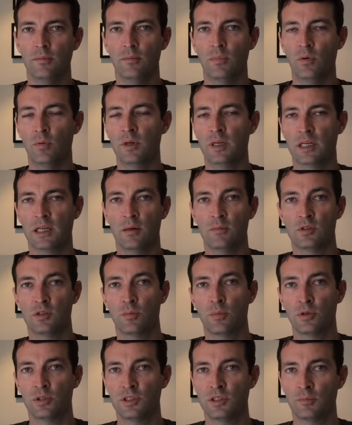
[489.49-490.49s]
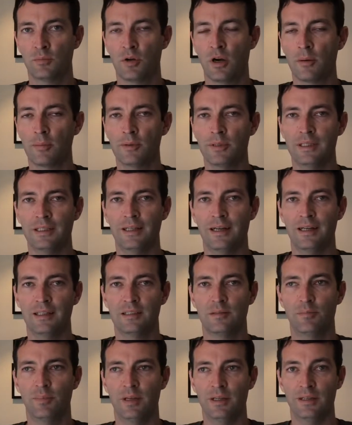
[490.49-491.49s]
But when it comes to purchasing property, I
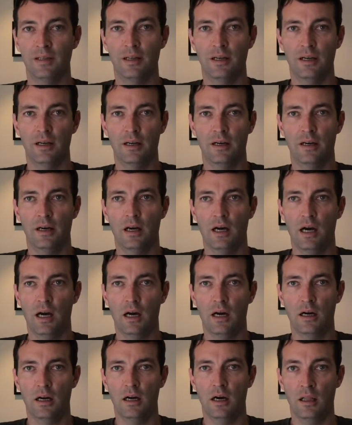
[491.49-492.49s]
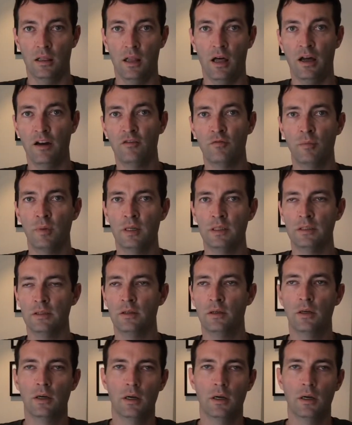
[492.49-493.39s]
spend a lot of money.